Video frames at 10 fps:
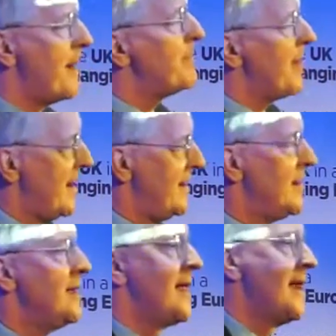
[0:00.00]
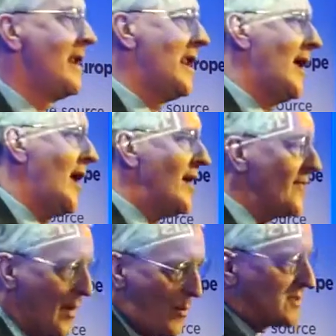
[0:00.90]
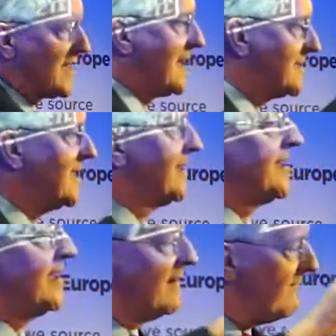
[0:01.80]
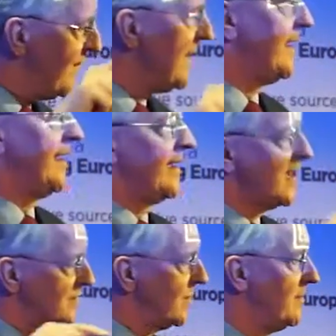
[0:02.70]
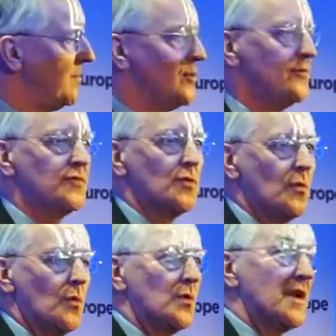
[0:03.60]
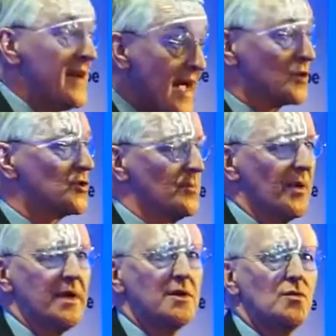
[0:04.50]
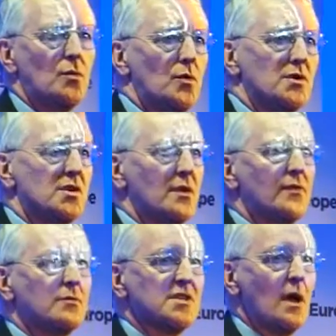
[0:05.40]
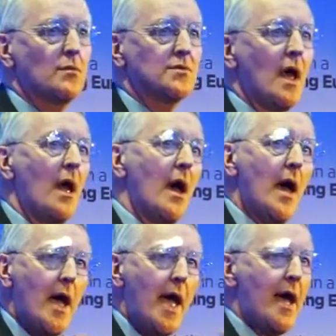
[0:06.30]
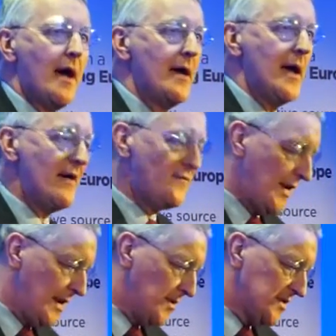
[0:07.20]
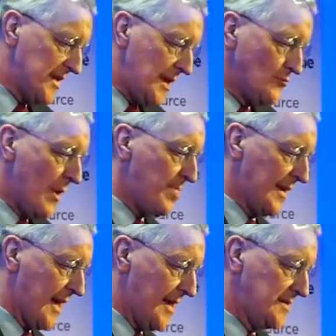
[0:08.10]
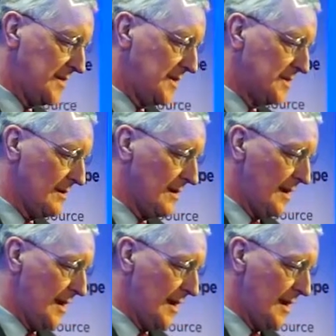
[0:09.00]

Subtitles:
campaigner, there was that sinking feeling as we moved inexorably towards the result, a feeling that then replicated